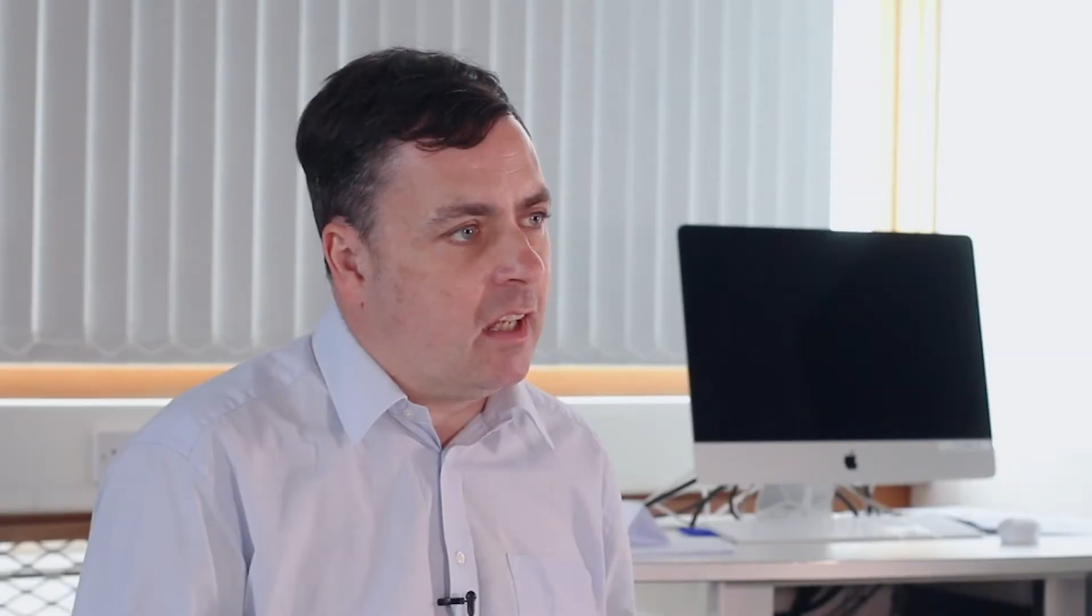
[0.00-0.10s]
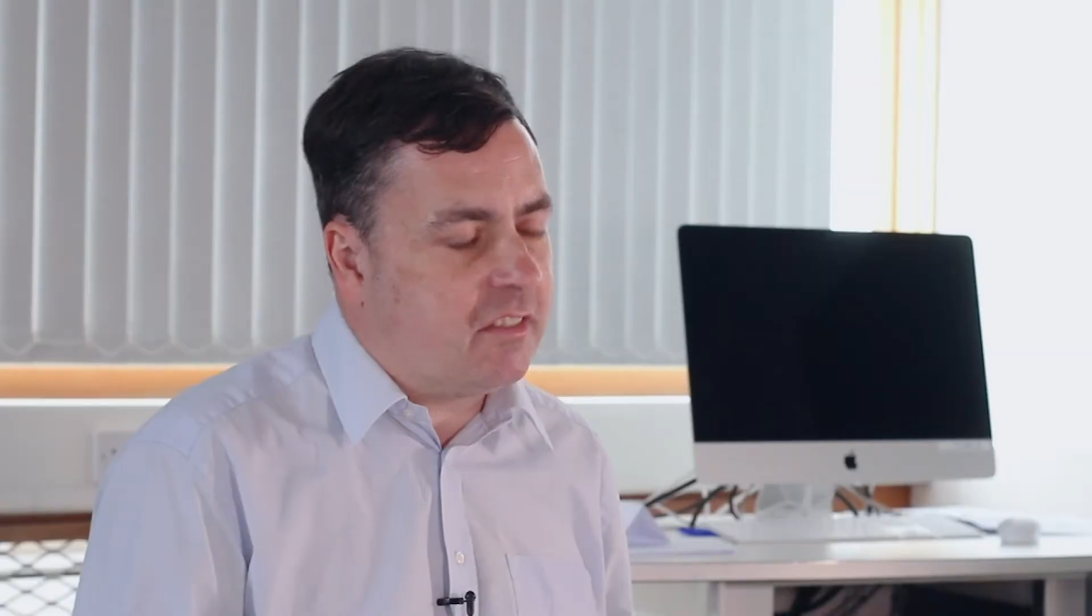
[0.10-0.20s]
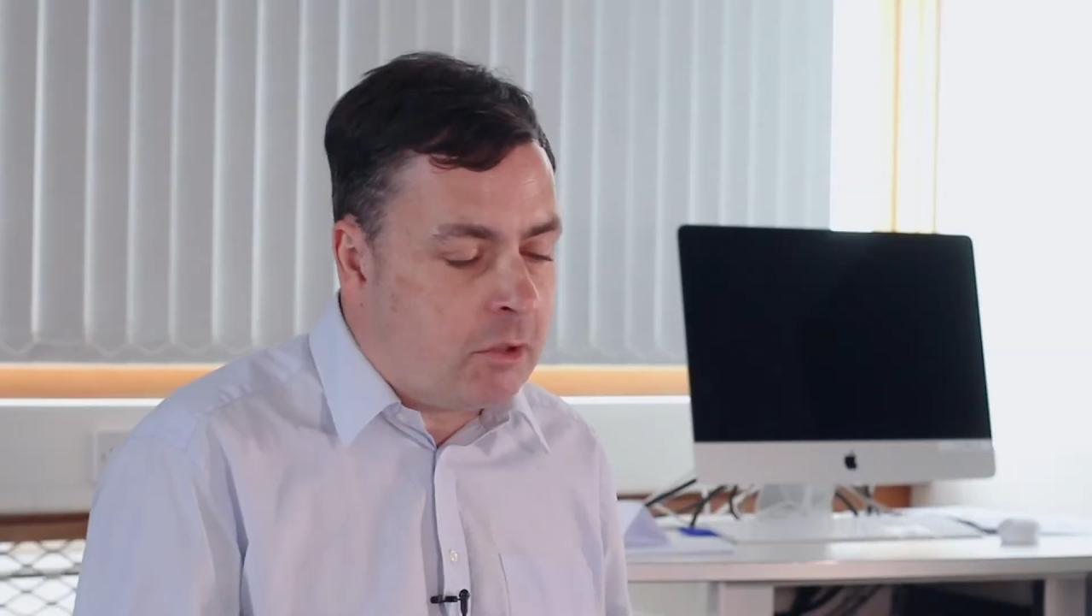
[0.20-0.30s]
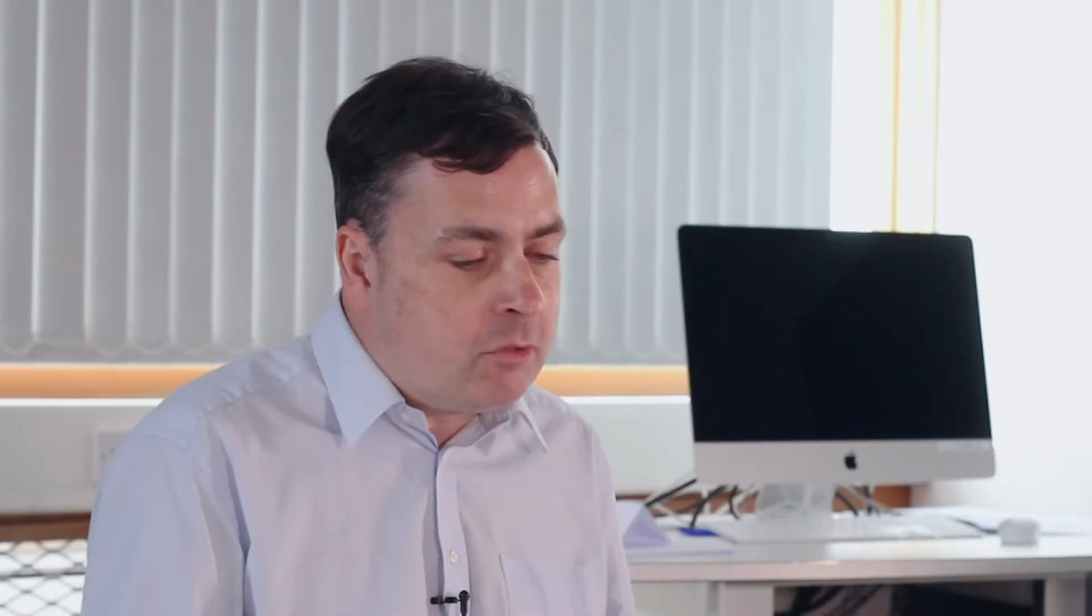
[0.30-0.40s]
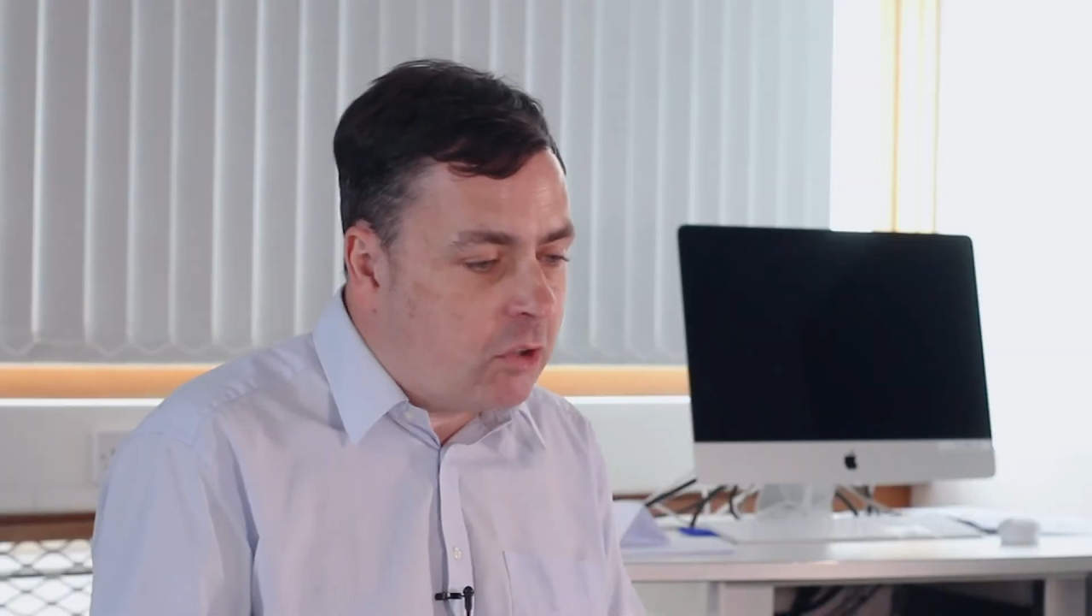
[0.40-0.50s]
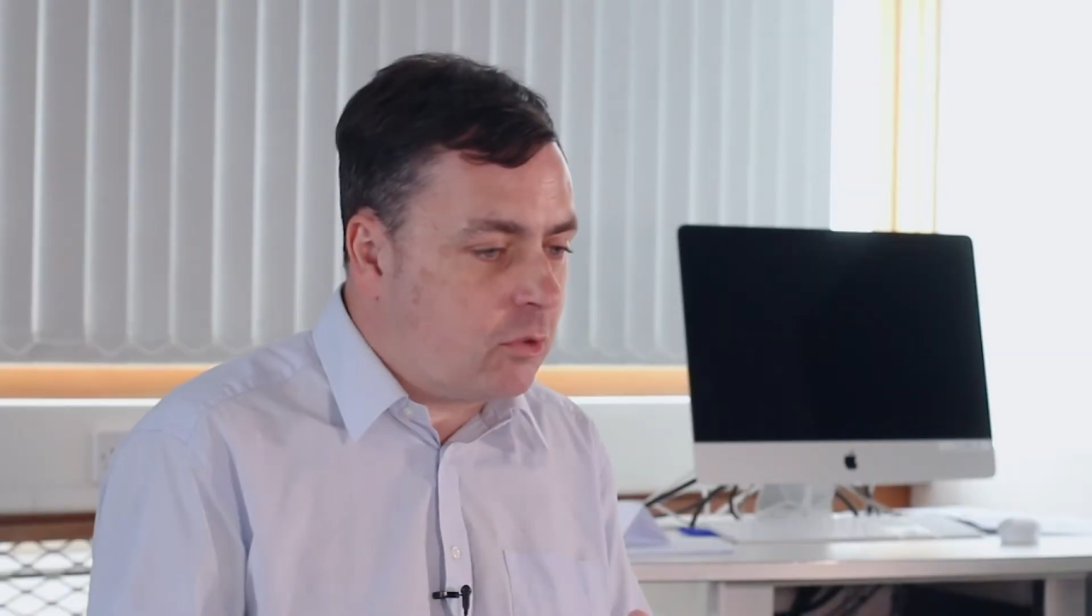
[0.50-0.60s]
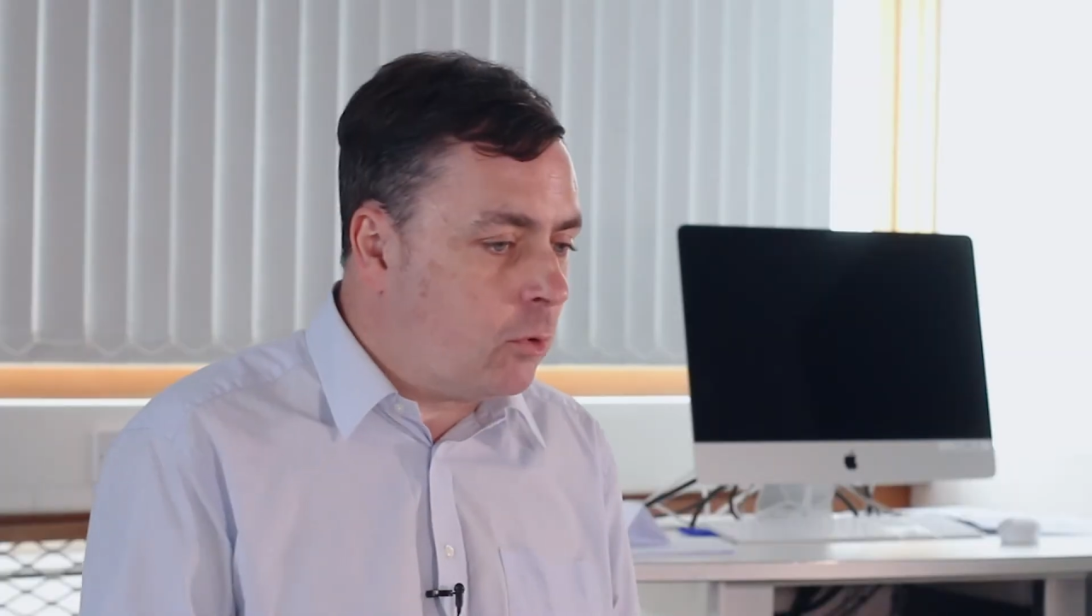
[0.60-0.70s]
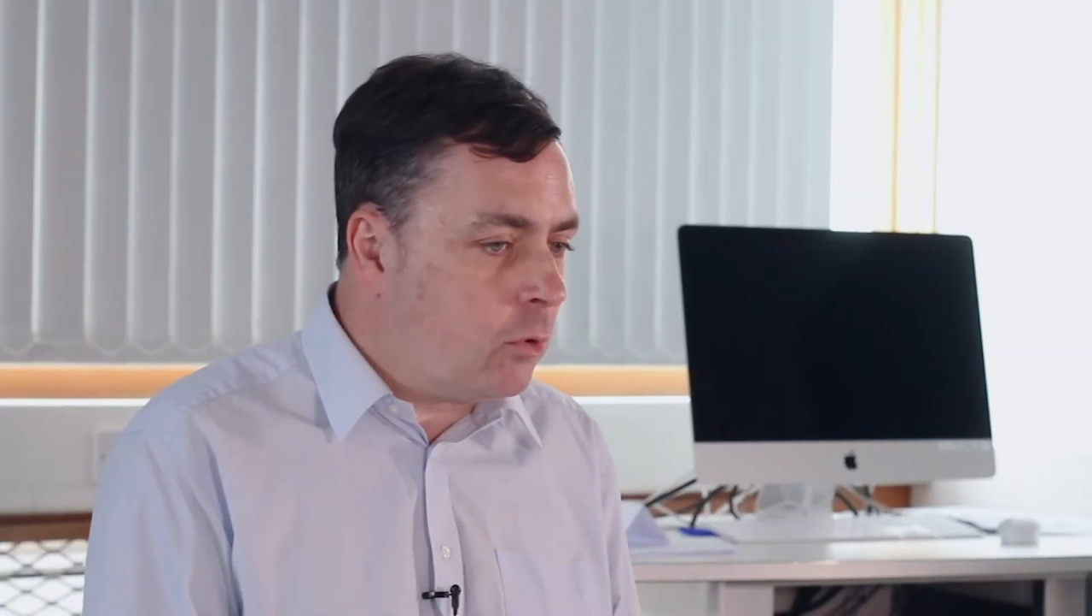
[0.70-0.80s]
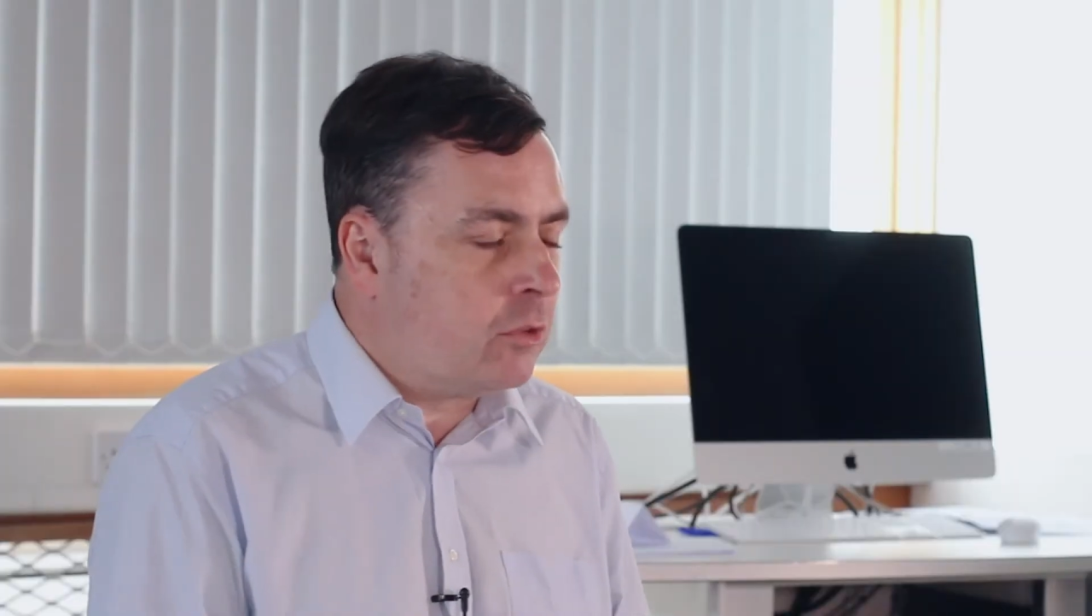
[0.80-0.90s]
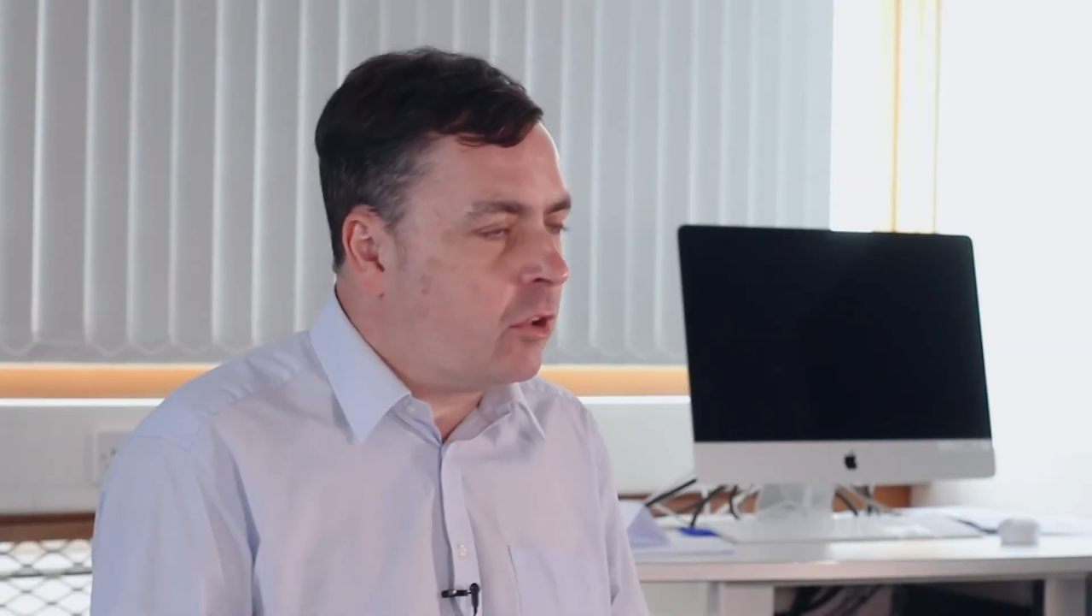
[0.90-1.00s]
So not
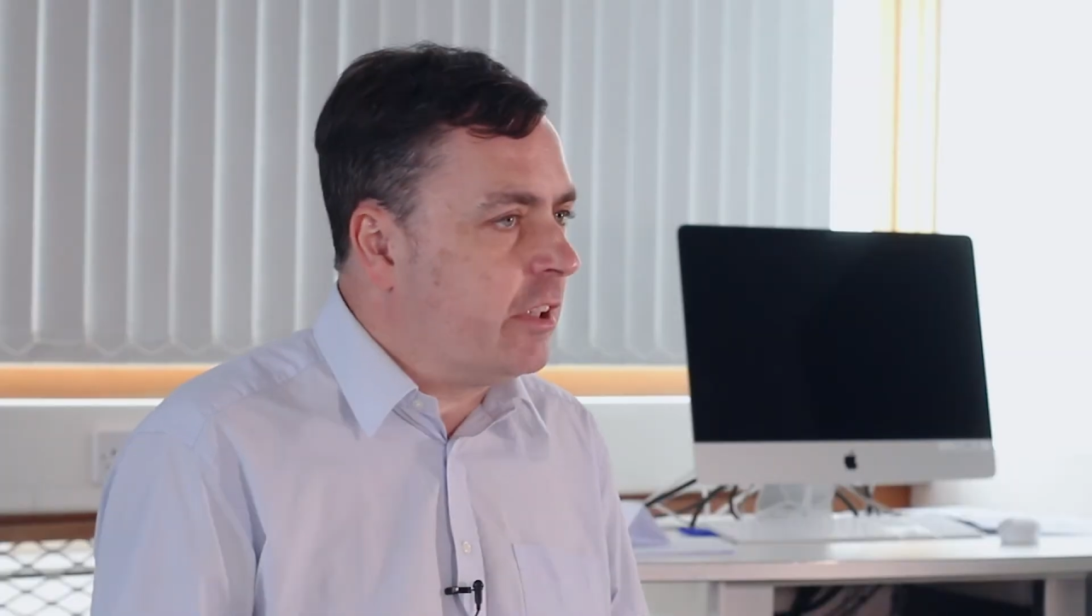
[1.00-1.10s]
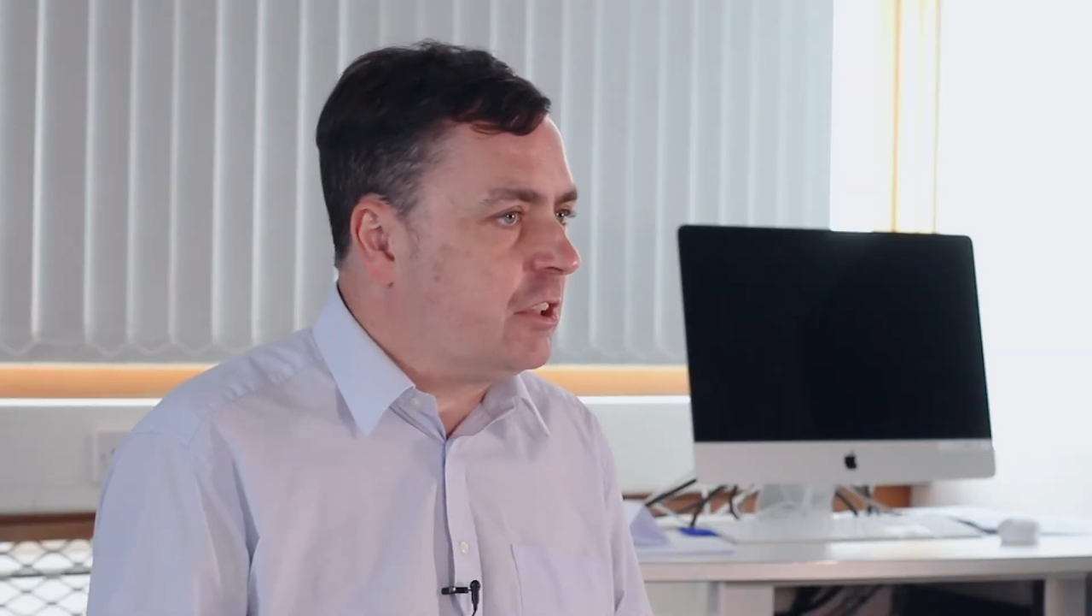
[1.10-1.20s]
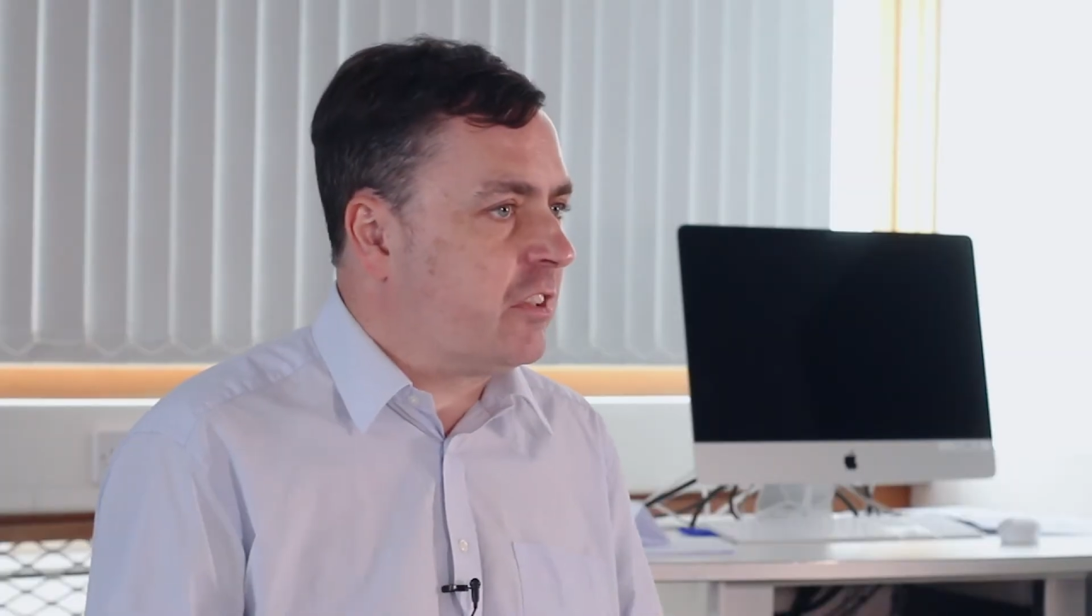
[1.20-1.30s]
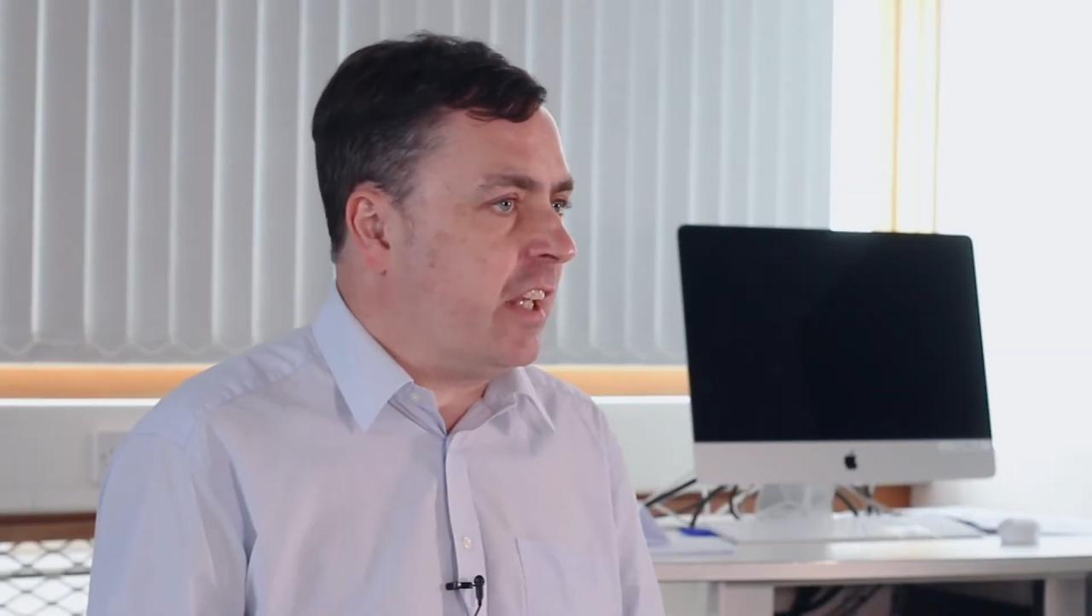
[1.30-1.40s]
all knowledge